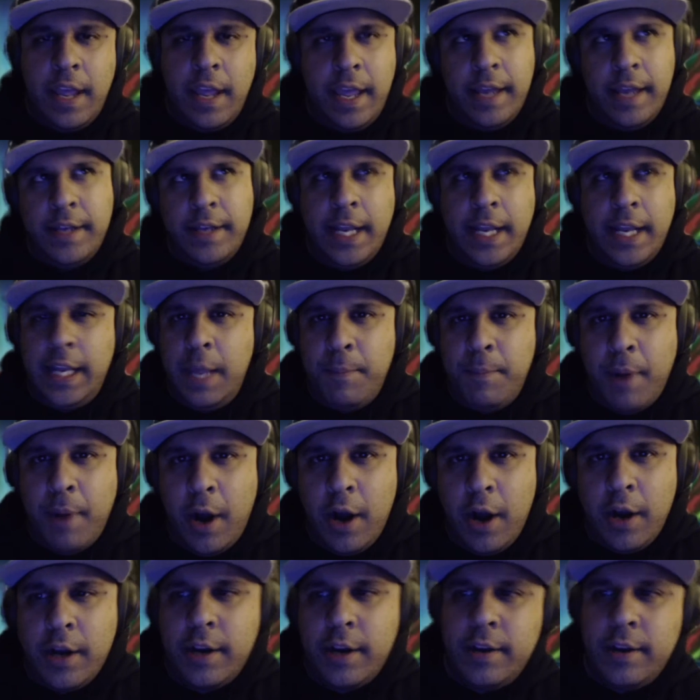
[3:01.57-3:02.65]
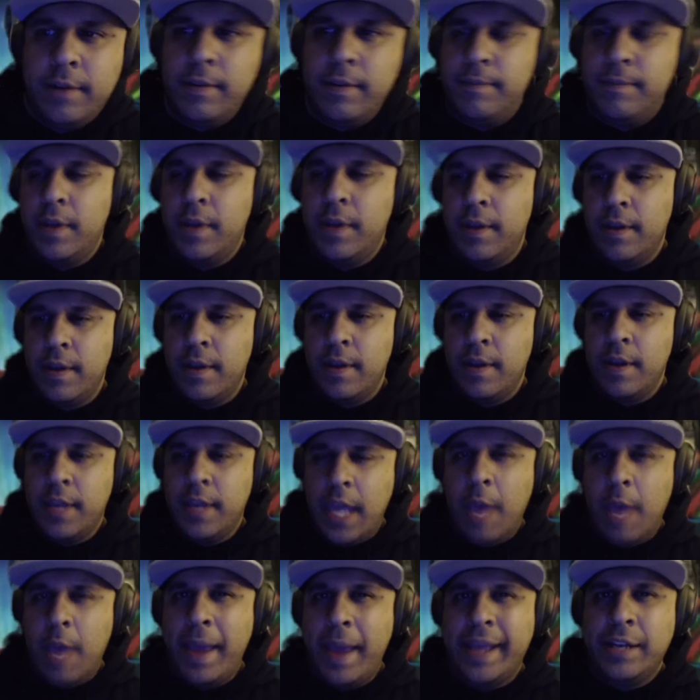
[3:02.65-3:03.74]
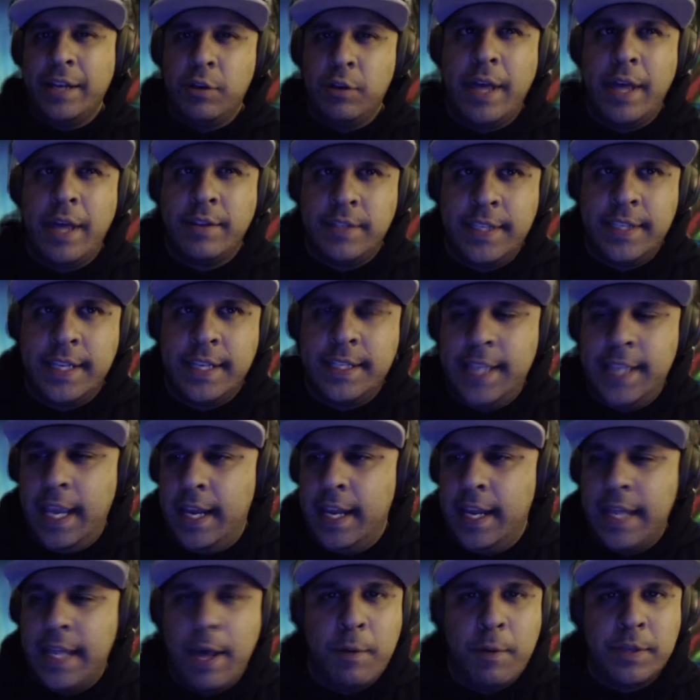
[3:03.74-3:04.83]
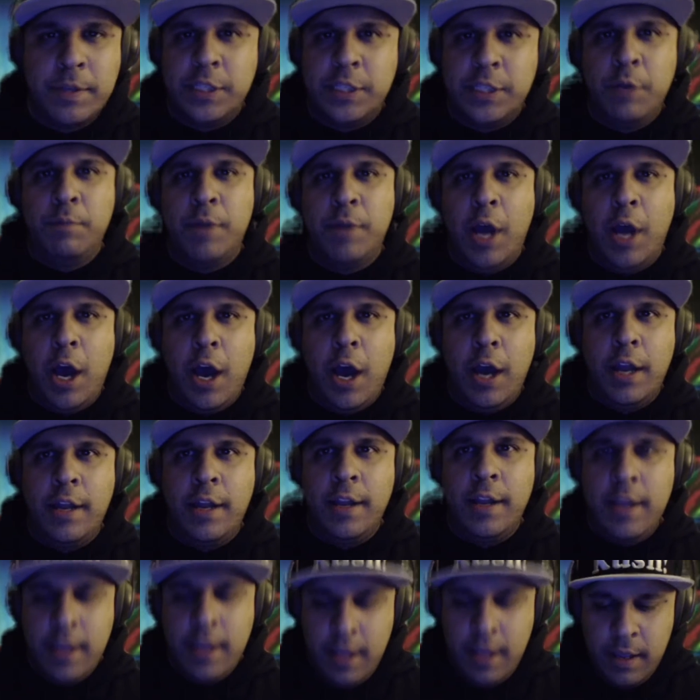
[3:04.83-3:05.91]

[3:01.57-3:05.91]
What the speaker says: in Tinley Park. Yeah, back in 2016, and that was Snoop Dogg,